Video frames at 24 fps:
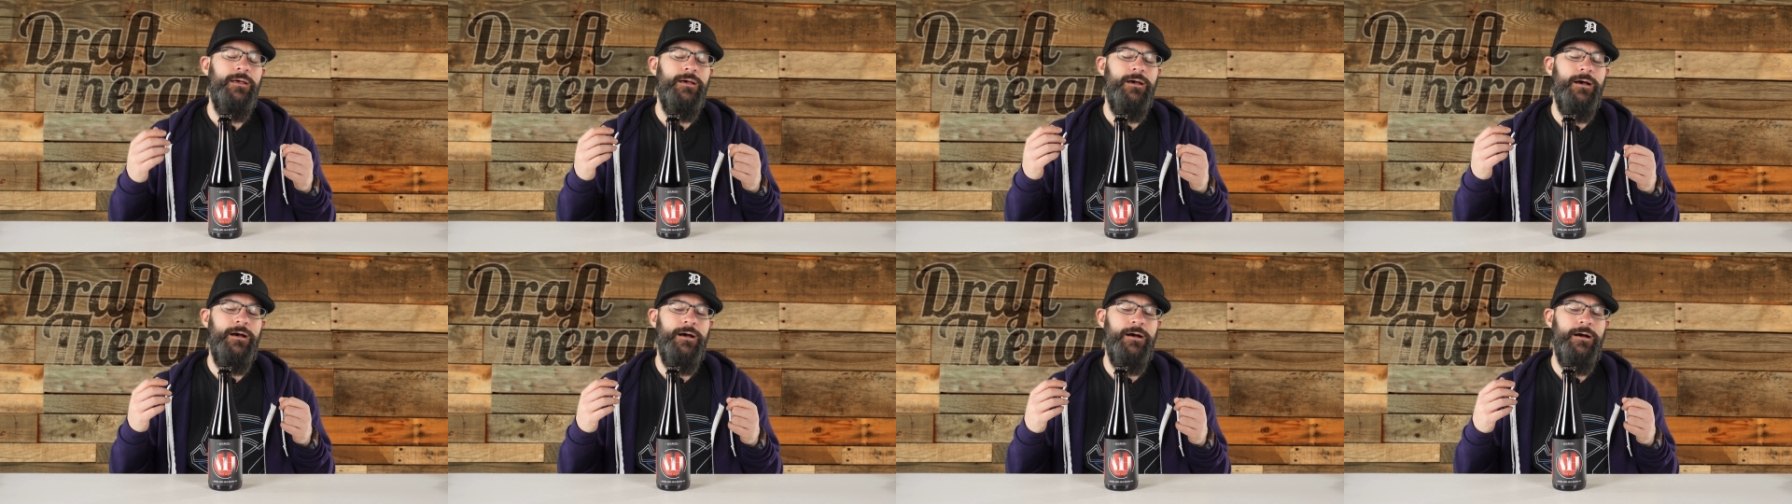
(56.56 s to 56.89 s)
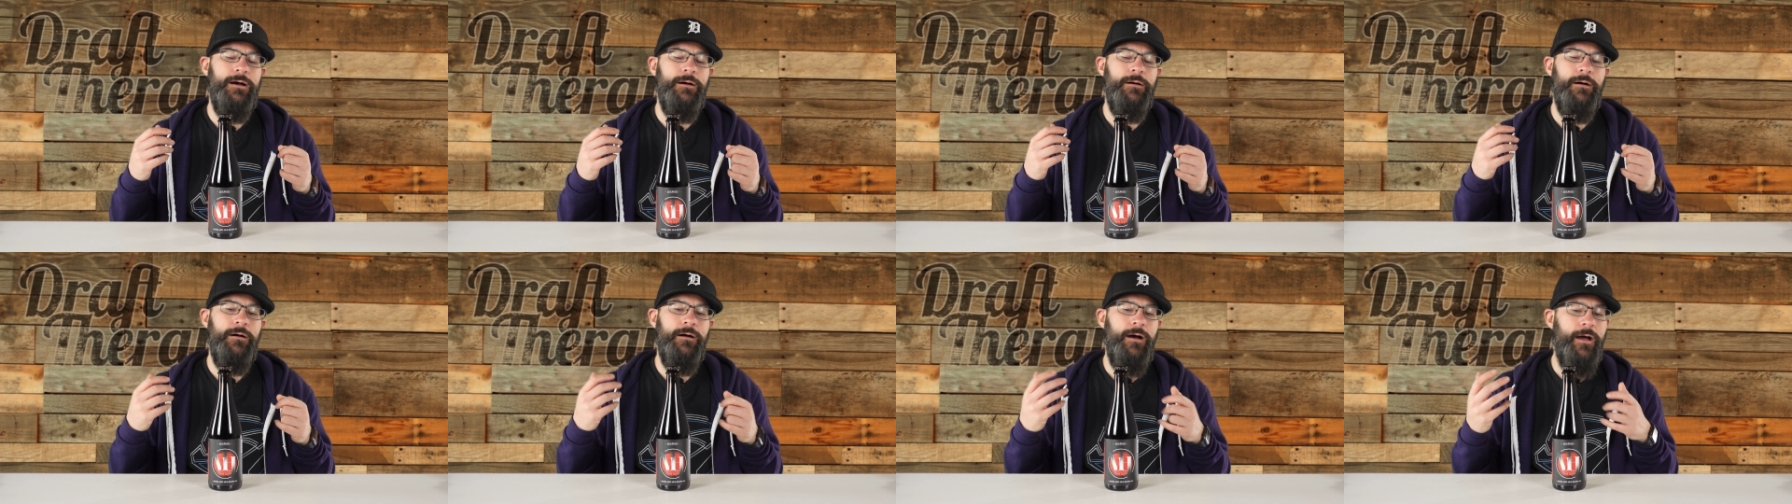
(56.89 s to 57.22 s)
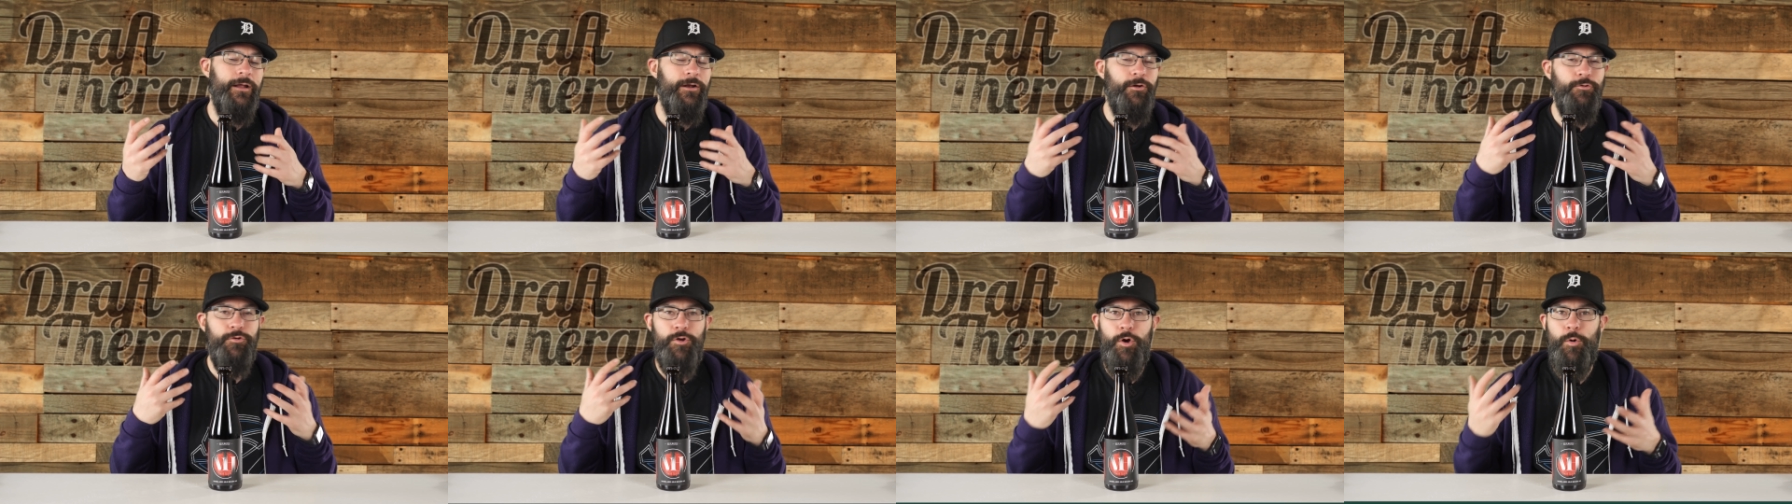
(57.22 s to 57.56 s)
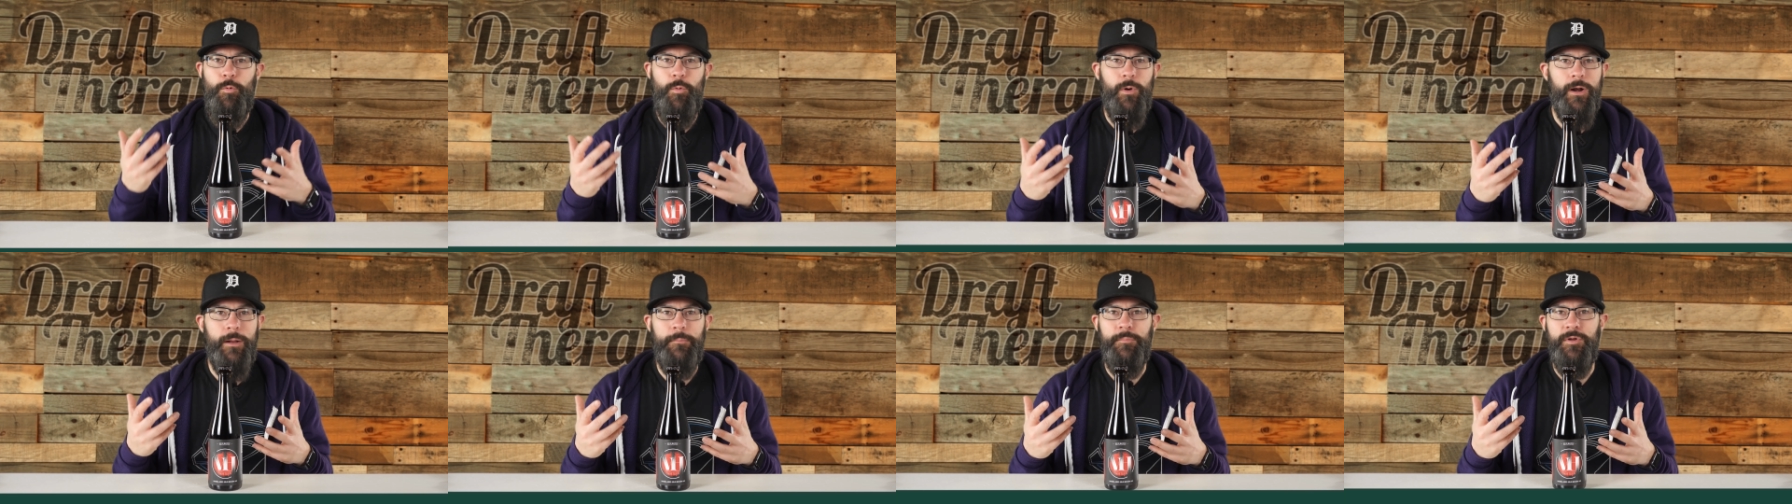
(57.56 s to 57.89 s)
Uh, I don't know
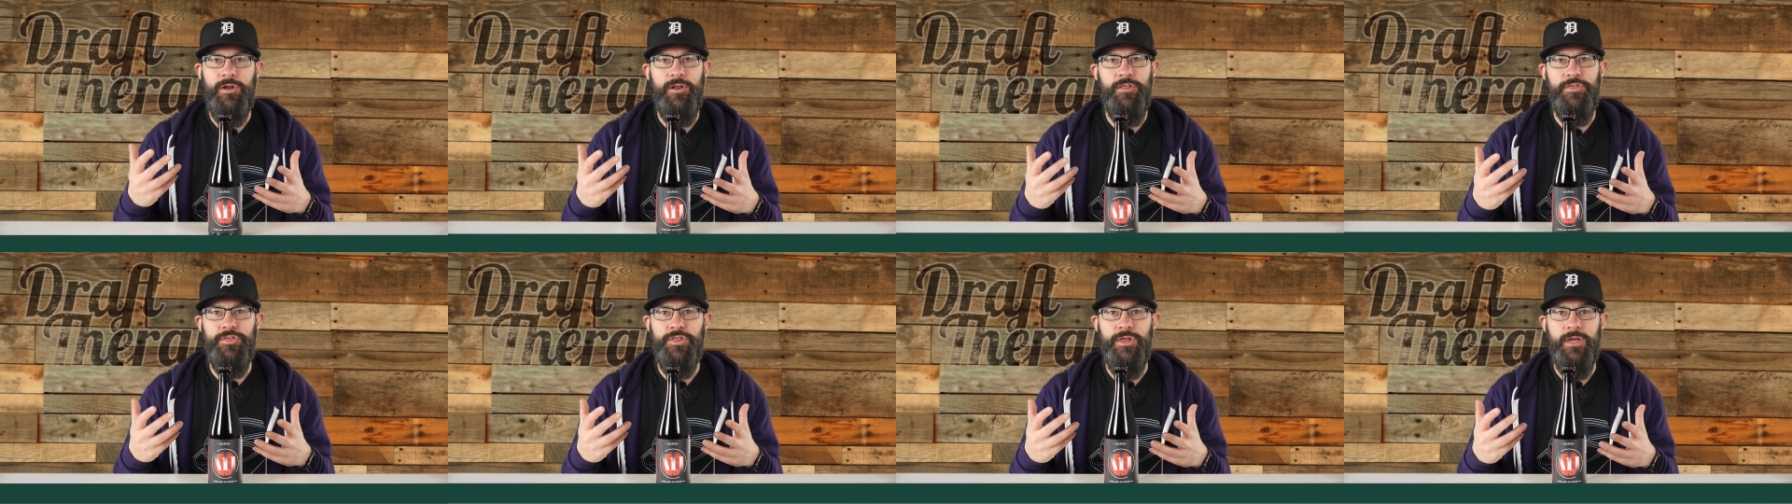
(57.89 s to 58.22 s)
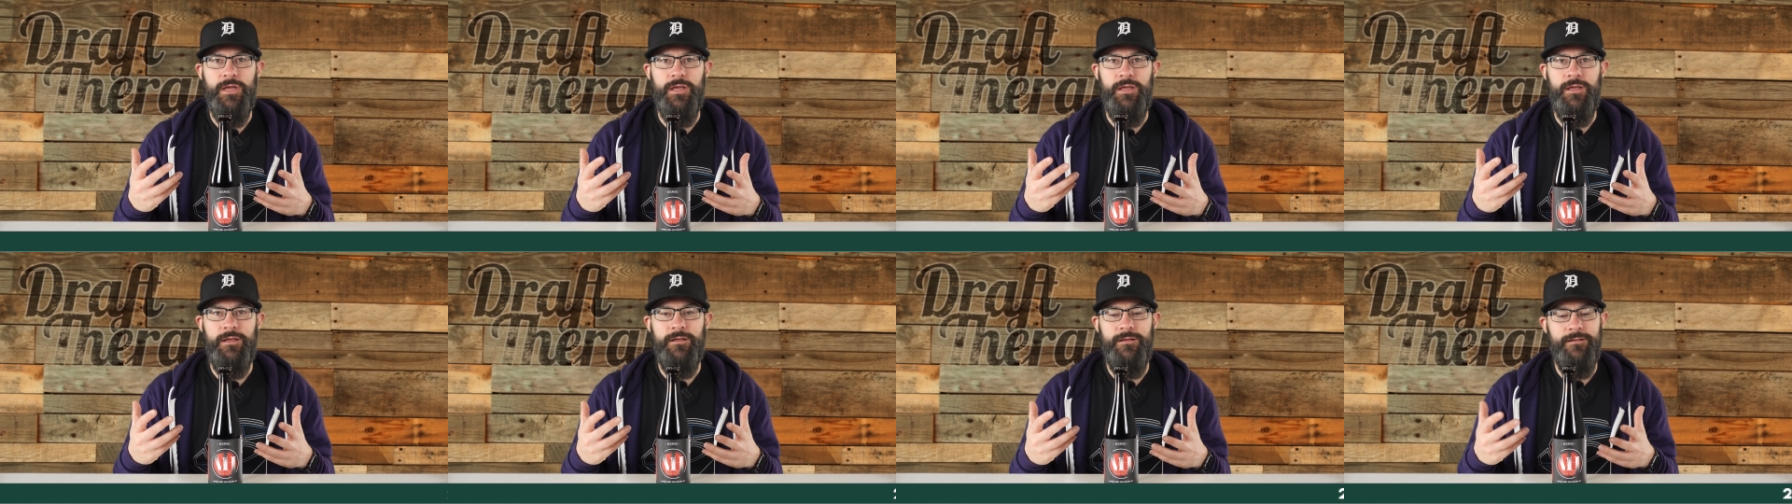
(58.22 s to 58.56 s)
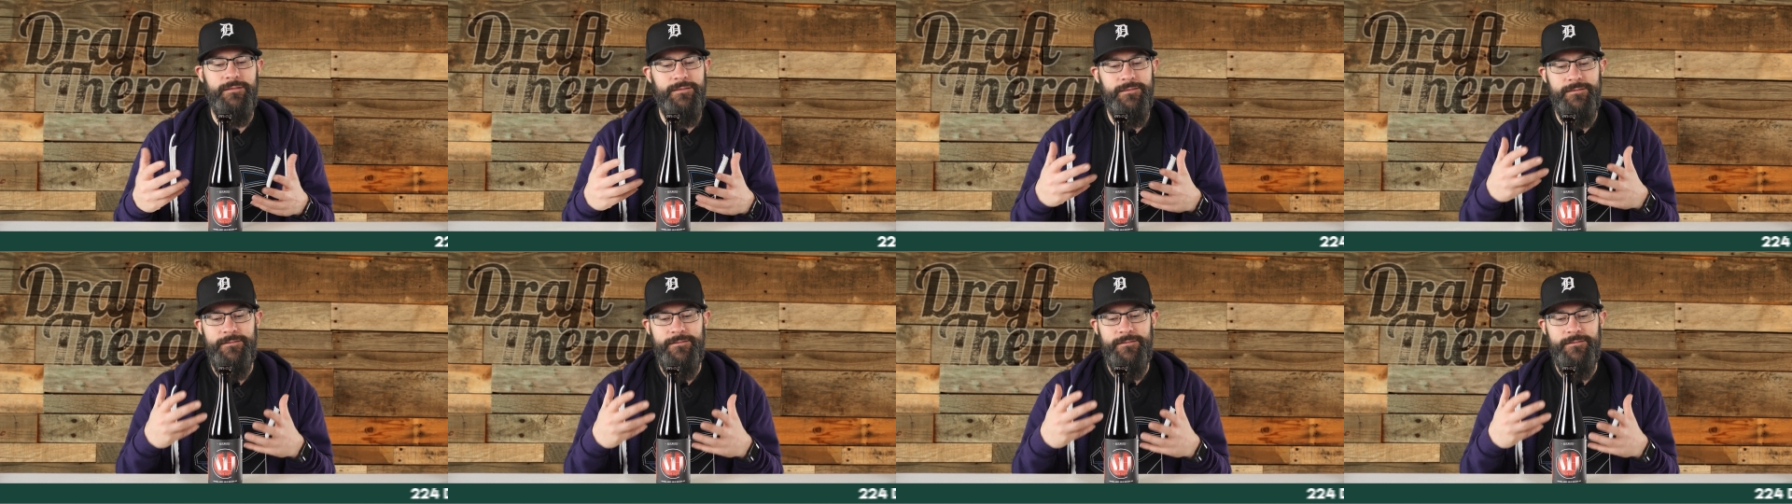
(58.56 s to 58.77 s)
what I'm going to think.